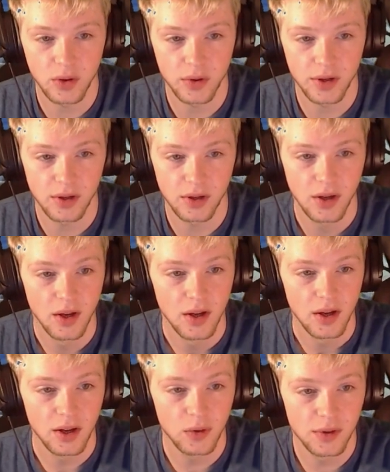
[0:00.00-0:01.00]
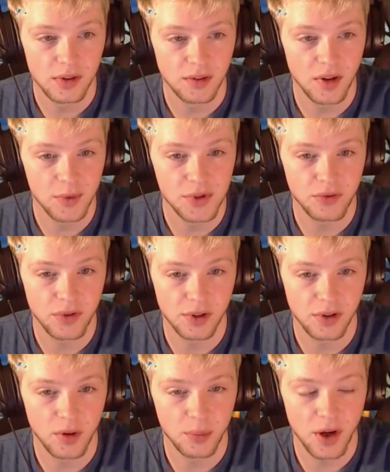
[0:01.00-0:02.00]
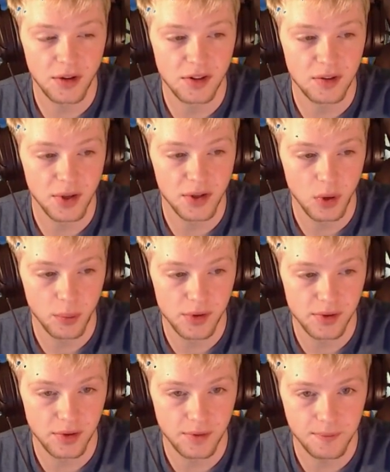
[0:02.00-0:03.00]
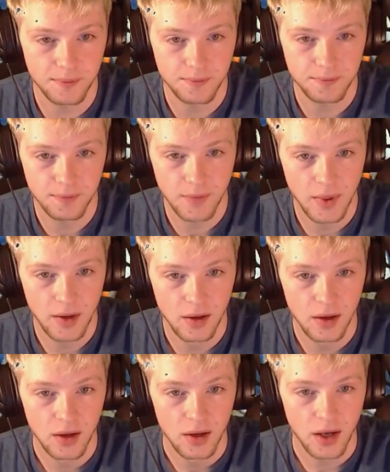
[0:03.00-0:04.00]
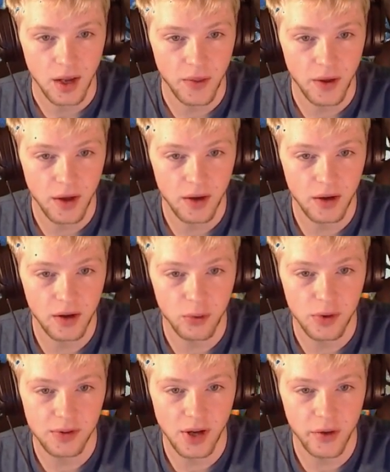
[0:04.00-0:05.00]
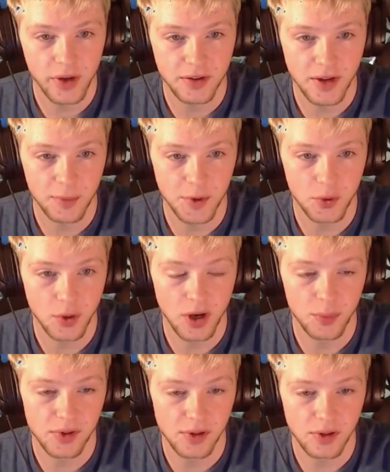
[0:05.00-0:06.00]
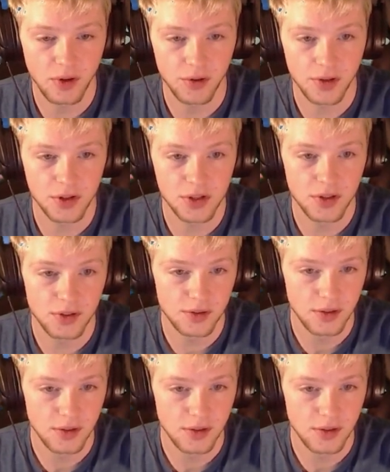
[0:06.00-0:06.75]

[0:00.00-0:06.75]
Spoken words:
hit, increasing damage inflicted on bosses by 20%. And then increase ally attack by 29% in all dungeons.